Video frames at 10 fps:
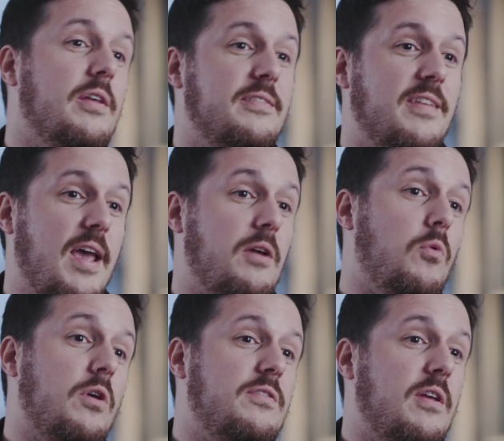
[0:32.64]
the tech
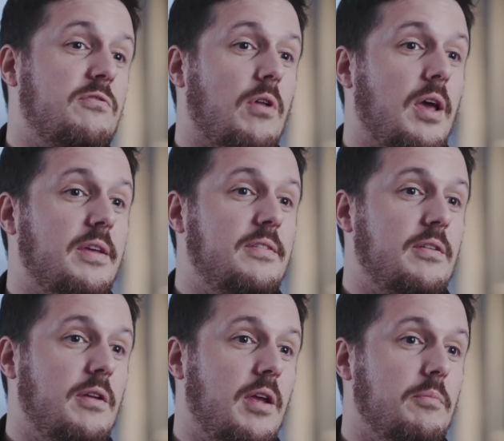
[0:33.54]
was centralized
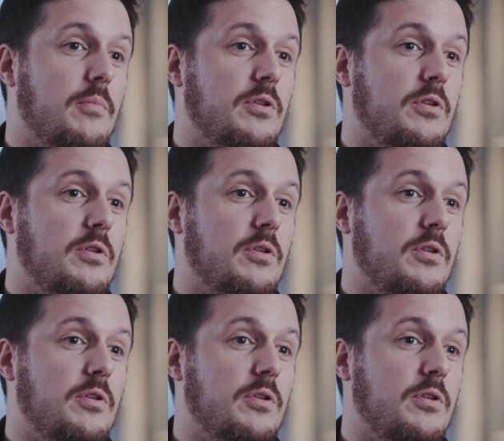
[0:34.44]
in